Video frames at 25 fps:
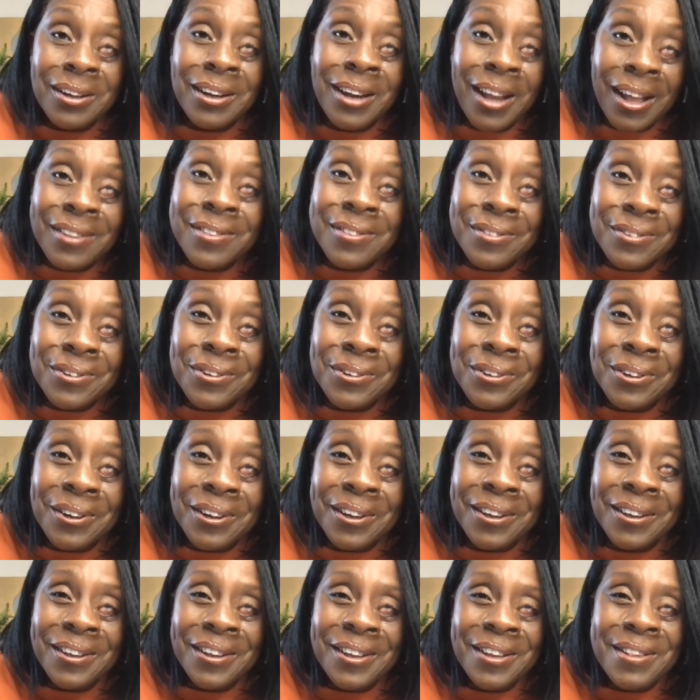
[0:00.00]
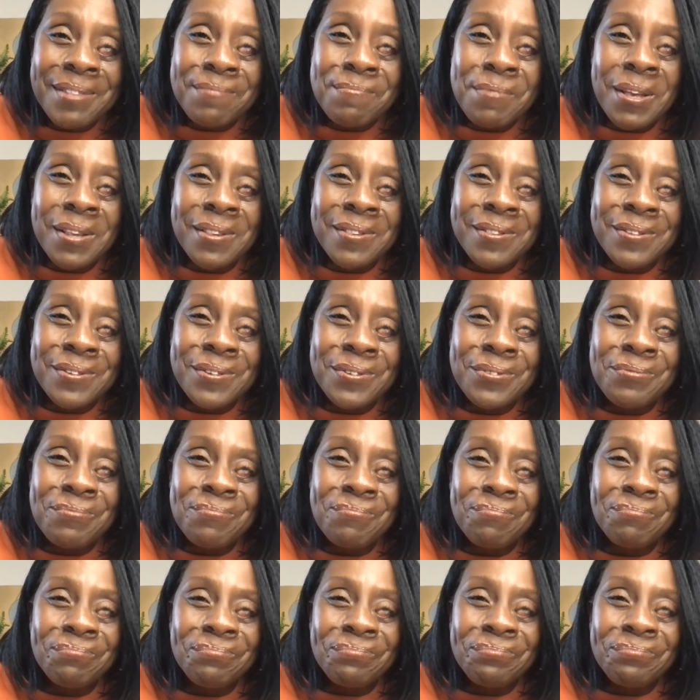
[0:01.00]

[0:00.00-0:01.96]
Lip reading: Let's talk. Speak soon.